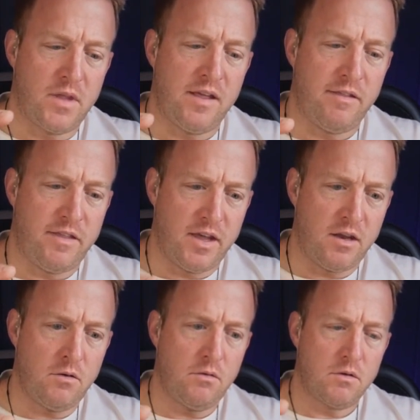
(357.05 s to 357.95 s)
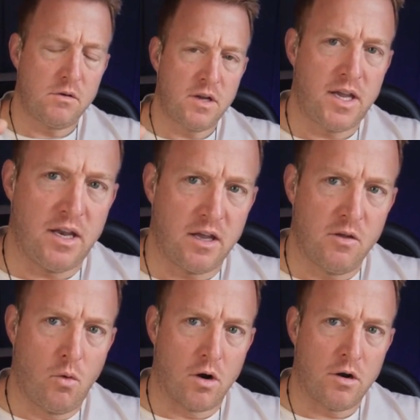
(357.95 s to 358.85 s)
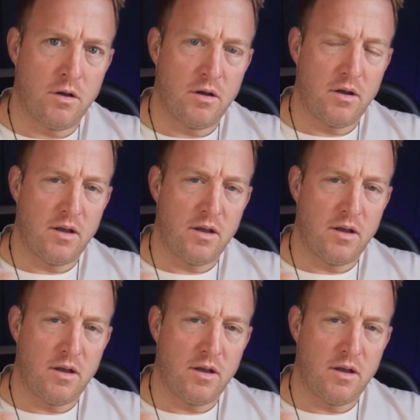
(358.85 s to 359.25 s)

and then getting in the Word,